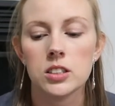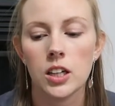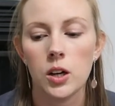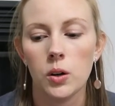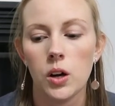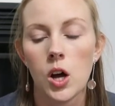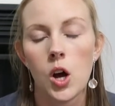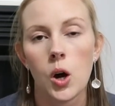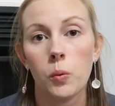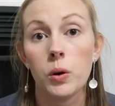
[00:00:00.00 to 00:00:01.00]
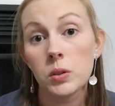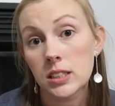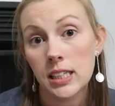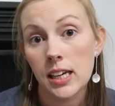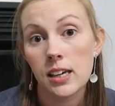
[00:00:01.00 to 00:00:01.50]
So we will
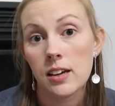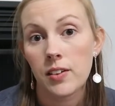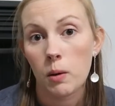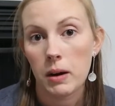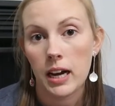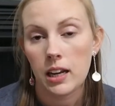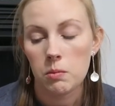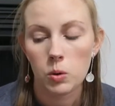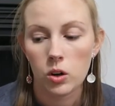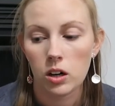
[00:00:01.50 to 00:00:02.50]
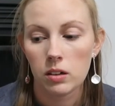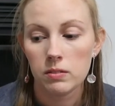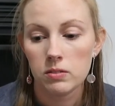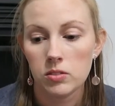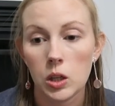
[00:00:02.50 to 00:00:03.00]
see if I buy any more.
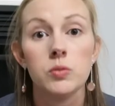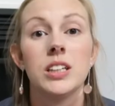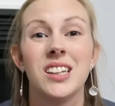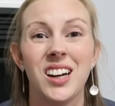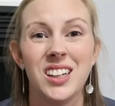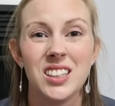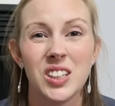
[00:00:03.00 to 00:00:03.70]
Hopefully not.